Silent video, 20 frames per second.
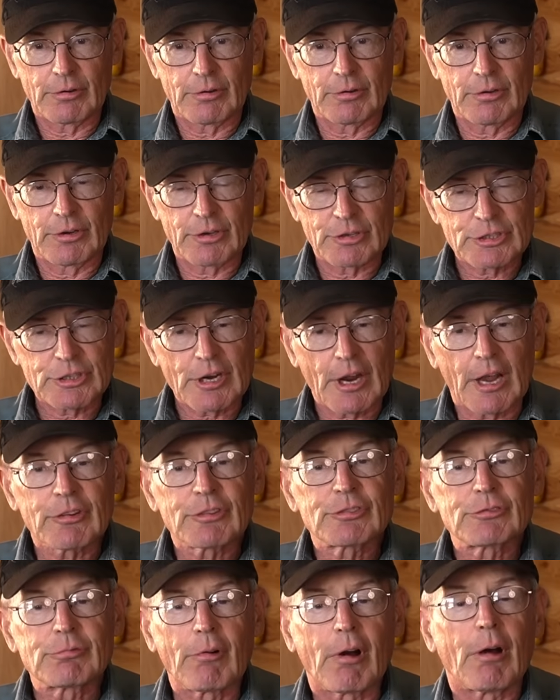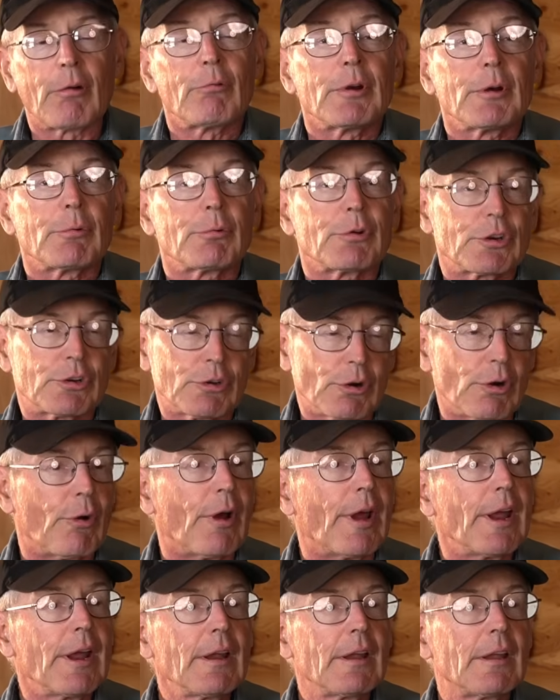discussed what we were
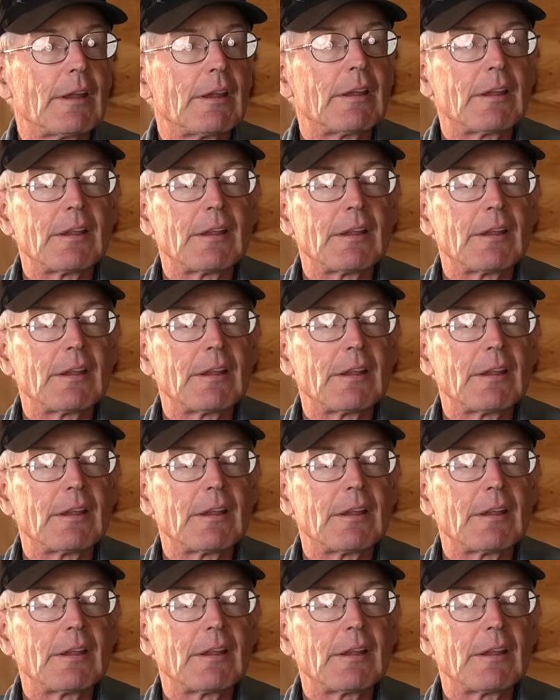doing,